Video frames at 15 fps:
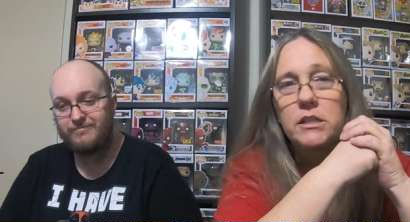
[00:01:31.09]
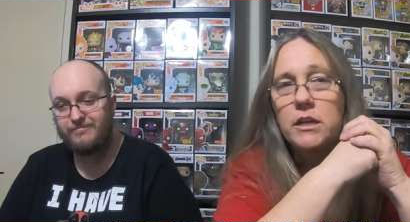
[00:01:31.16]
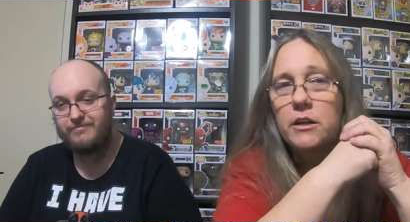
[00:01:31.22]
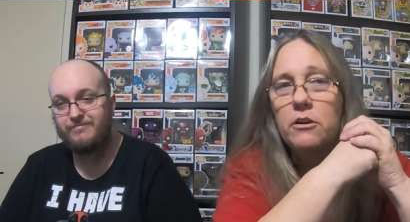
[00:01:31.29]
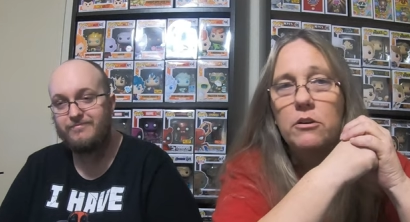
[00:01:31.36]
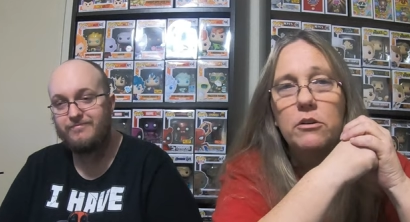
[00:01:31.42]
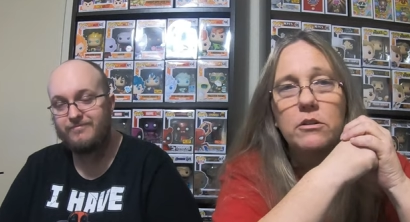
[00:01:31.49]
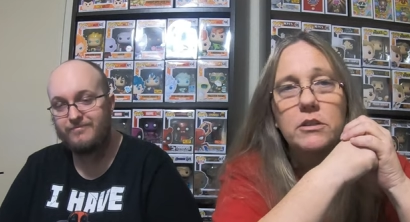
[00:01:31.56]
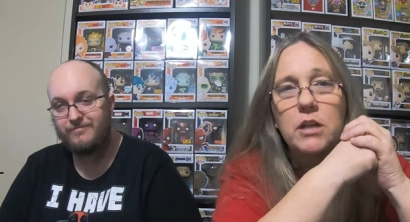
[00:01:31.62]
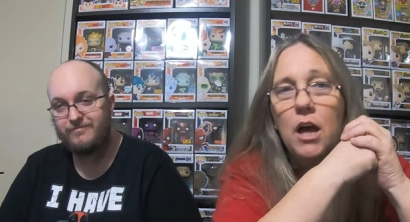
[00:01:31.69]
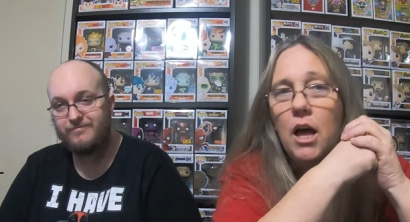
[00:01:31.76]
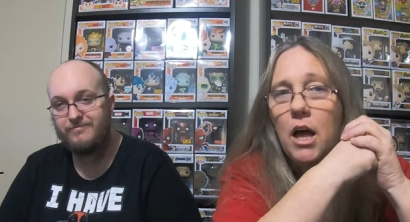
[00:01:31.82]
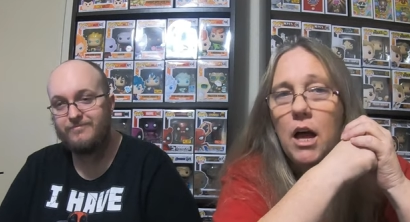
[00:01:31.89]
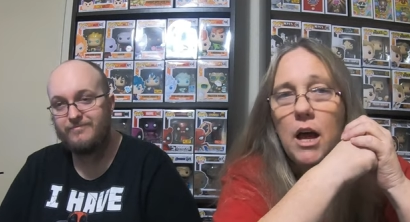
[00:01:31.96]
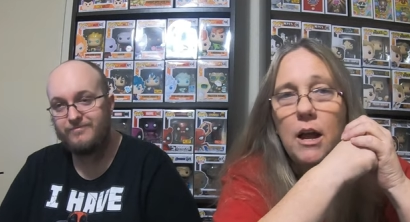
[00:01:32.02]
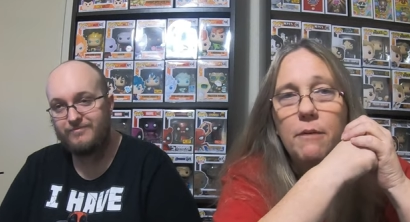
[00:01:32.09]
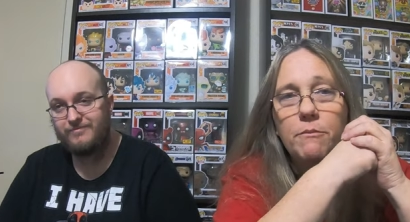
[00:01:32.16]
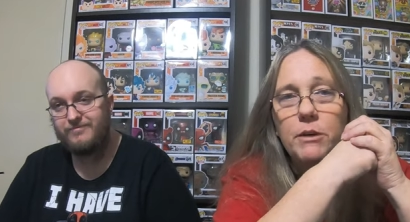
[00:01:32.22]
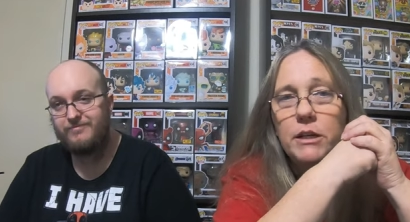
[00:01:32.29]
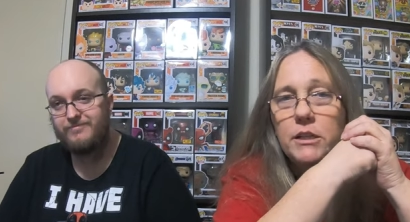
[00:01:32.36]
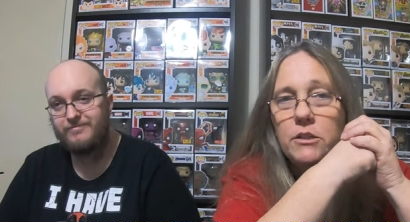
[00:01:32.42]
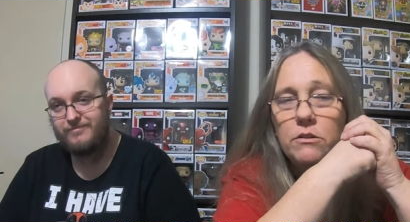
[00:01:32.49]
Speaker 1: single time
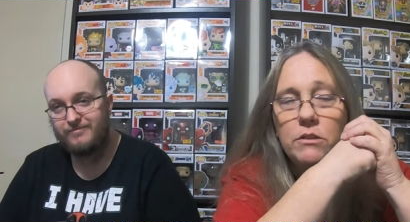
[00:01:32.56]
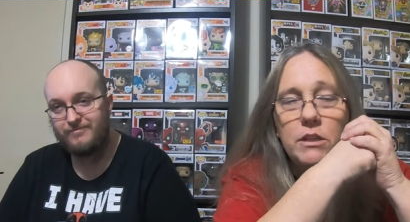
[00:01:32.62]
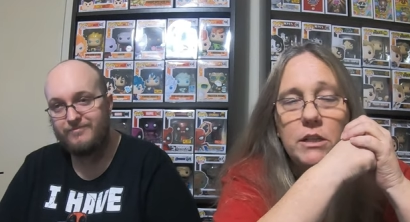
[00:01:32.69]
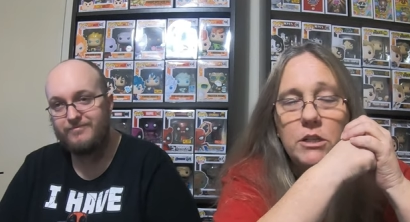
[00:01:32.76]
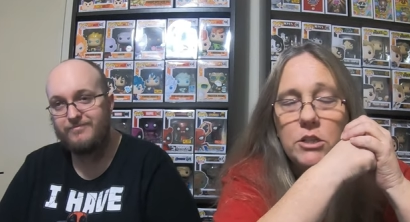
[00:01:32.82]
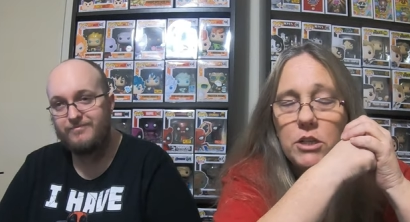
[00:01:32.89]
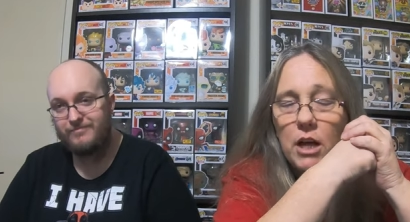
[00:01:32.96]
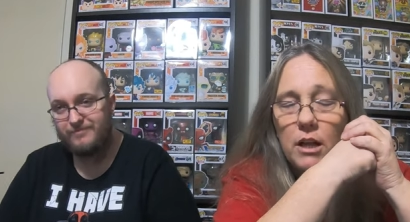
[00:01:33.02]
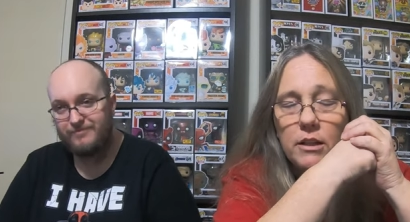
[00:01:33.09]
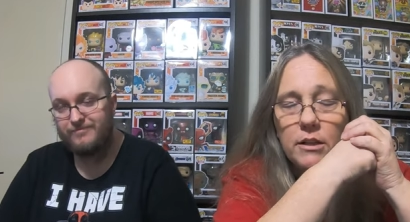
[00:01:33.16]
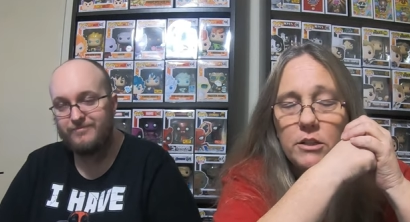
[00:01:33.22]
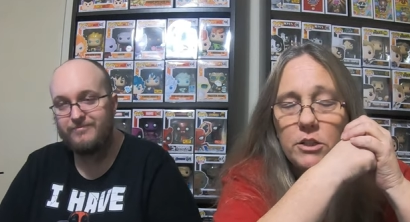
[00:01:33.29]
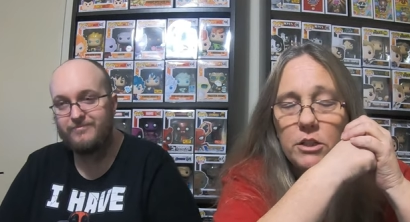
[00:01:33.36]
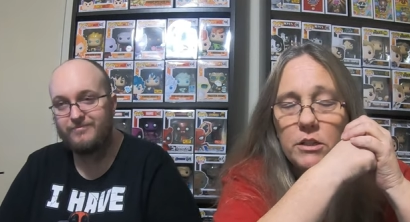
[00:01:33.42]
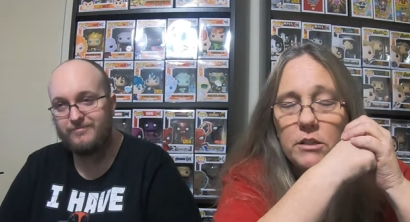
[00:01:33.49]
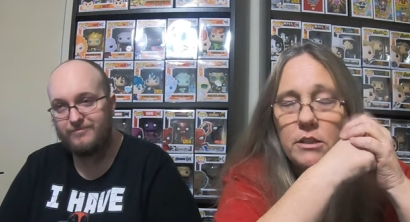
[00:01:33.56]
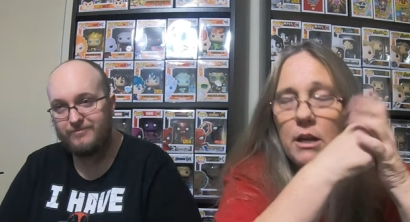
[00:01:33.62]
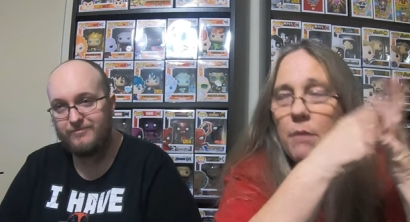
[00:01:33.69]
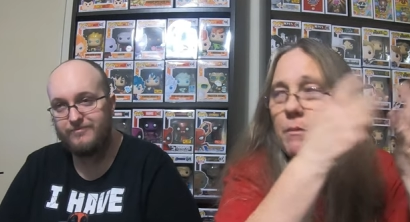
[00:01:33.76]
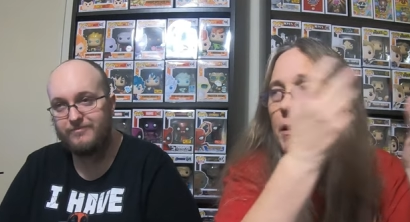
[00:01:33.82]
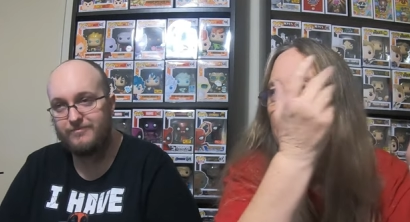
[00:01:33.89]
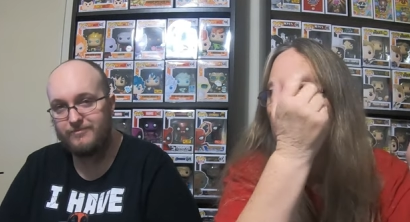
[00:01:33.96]
we do these challenges,
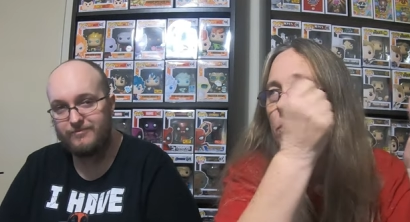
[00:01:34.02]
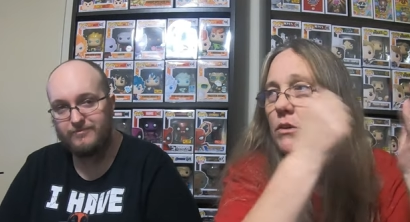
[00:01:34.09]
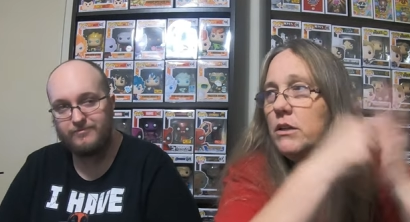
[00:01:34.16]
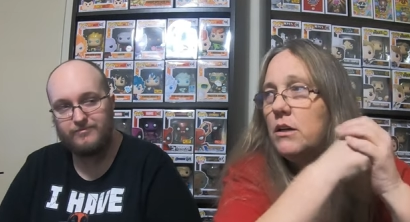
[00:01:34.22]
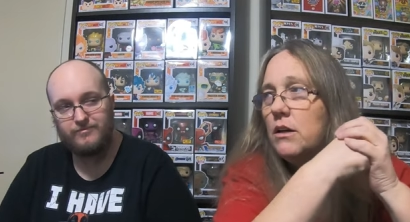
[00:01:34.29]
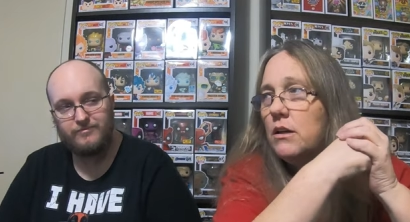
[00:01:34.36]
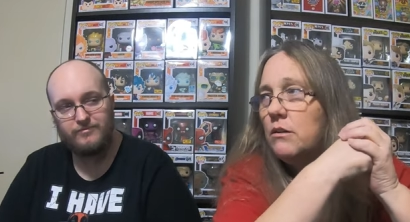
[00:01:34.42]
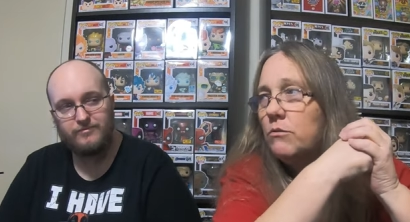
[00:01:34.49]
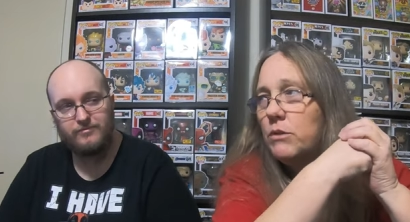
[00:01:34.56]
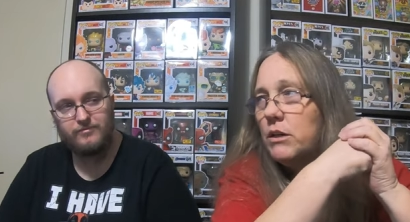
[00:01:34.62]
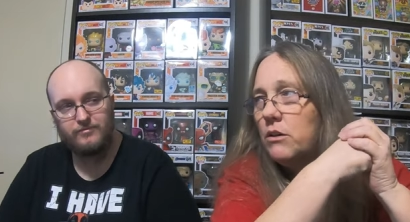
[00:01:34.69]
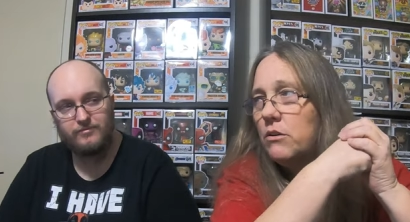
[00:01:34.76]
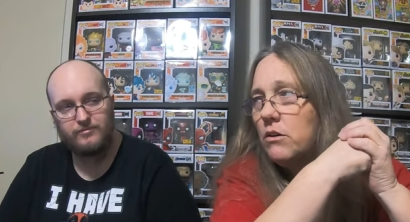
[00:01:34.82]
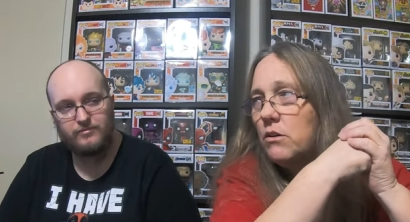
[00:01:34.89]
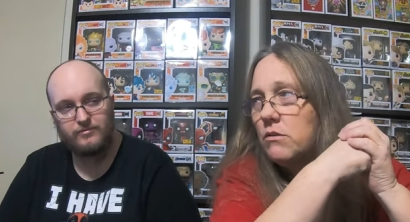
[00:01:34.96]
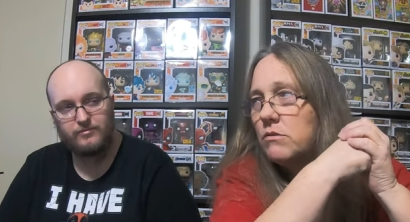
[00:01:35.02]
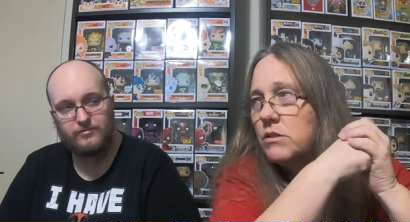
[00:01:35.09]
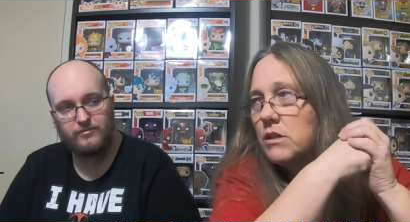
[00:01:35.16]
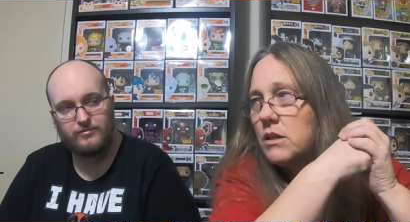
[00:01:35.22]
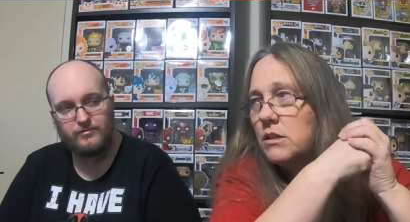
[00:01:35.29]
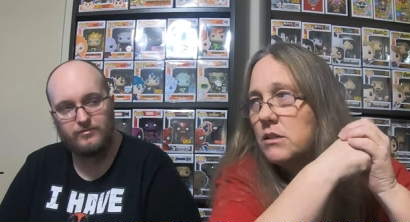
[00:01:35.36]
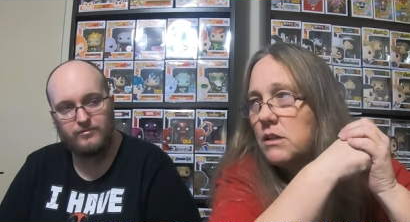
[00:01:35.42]
how many have we done? We don't know,
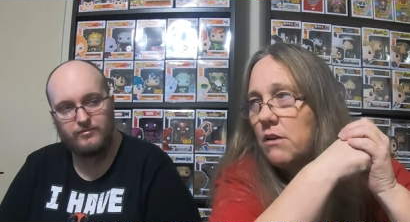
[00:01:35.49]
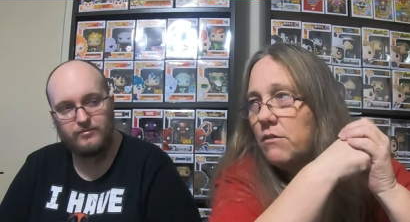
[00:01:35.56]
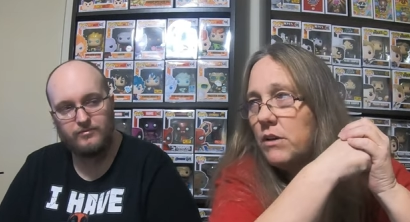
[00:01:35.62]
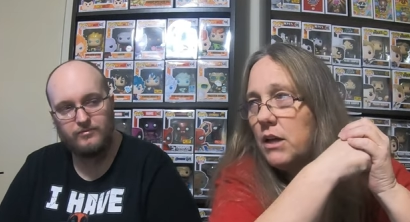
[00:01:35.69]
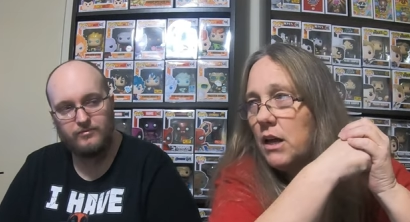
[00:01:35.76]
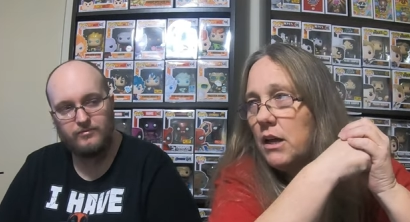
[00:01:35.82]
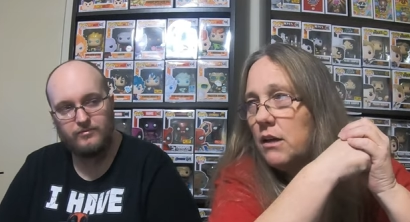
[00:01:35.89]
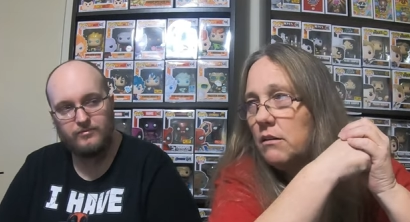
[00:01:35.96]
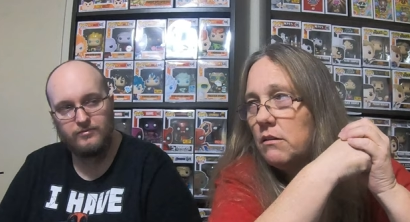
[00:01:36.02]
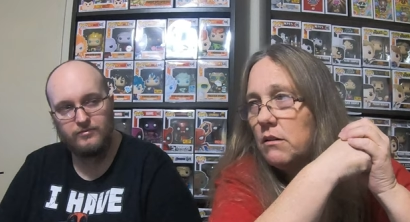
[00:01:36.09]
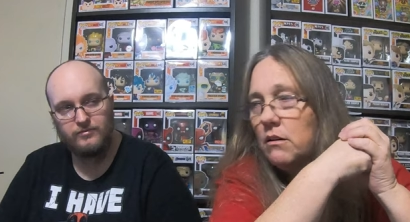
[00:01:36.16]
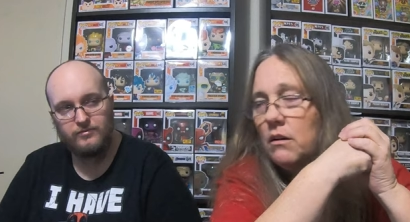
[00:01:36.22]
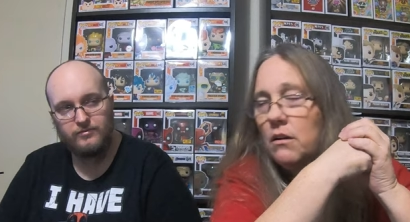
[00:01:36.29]
six, seven, eight.